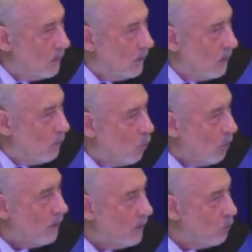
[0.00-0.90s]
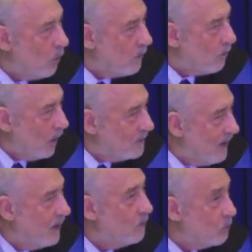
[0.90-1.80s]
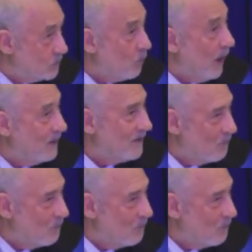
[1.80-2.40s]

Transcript: uh, worried whether our data was right.